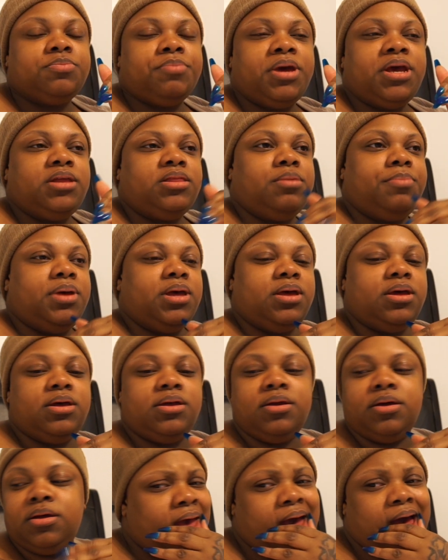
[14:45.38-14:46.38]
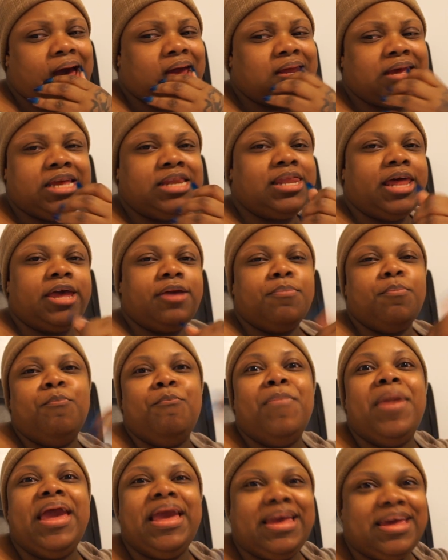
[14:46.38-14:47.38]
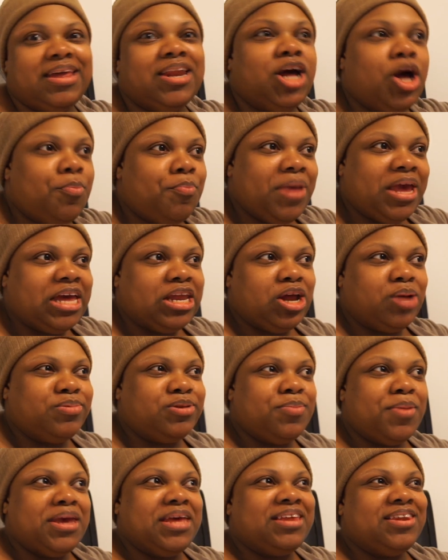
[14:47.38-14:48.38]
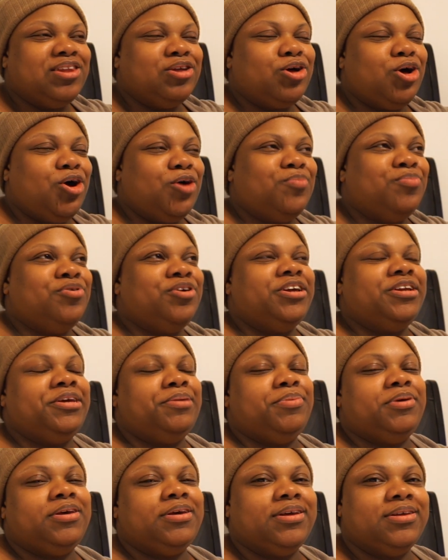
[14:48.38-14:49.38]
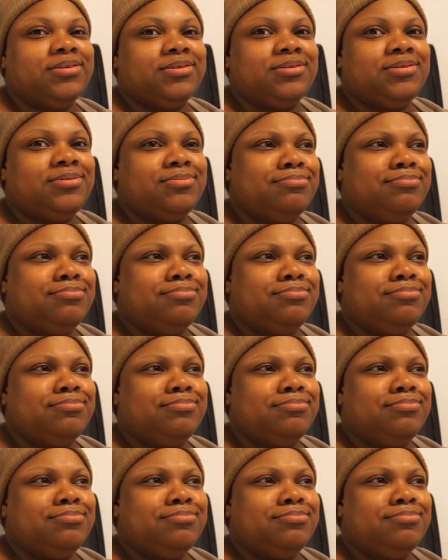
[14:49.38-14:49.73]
made the bed. I didn't like make it up to make it look all pretty because